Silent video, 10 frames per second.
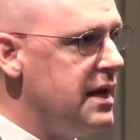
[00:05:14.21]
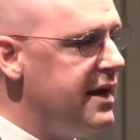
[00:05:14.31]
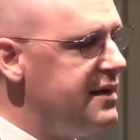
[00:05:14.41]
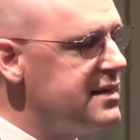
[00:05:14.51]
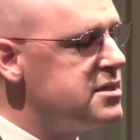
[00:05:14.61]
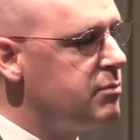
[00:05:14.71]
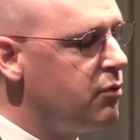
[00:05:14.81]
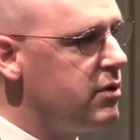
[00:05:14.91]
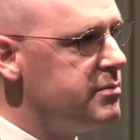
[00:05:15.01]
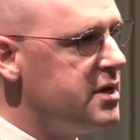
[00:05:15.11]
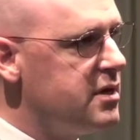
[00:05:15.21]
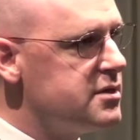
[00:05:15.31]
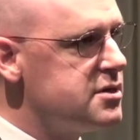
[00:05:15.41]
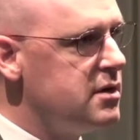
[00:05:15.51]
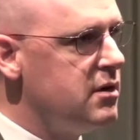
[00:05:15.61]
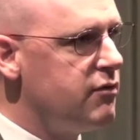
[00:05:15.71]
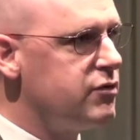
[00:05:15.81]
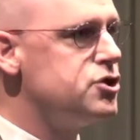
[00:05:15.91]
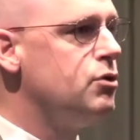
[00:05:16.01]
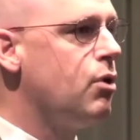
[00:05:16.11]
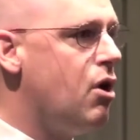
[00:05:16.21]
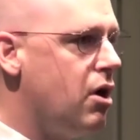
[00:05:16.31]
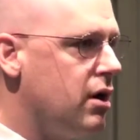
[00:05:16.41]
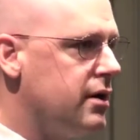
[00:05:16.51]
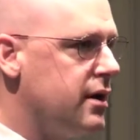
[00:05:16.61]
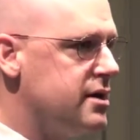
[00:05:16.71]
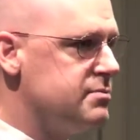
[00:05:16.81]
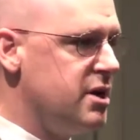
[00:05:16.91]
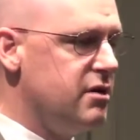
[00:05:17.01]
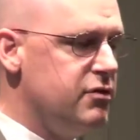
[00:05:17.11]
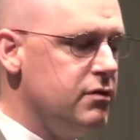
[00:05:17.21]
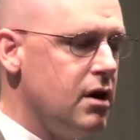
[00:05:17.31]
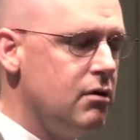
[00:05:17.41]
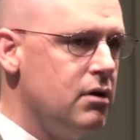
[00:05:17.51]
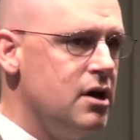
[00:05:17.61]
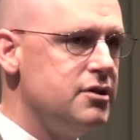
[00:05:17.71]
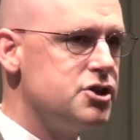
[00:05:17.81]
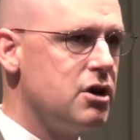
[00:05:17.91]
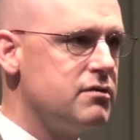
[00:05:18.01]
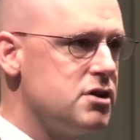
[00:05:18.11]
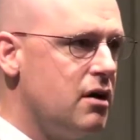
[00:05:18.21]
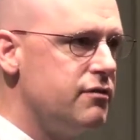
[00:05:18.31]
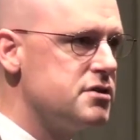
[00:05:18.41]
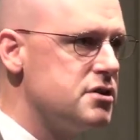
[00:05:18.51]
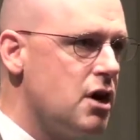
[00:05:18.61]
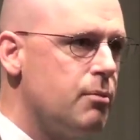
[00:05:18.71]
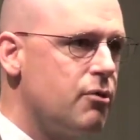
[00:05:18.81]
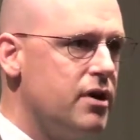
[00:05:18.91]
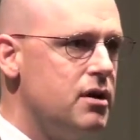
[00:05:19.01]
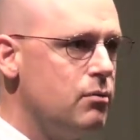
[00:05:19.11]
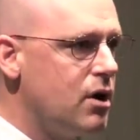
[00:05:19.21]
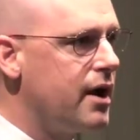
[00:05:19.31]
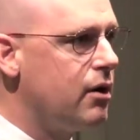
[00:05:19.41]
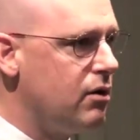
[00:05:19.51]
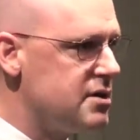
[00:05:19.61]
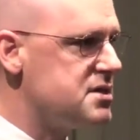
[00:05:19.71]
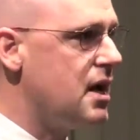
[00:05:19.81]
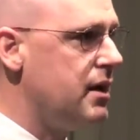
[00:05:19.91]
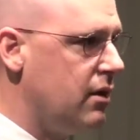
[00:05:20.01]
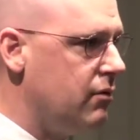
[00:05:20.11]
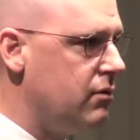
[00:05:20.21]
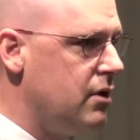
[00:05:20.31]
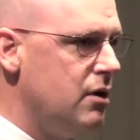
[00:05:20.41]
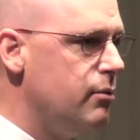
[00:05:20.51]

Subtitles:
And that's important because for too long, as many of you know, the Sheriff's Office has operated in what I call a silo.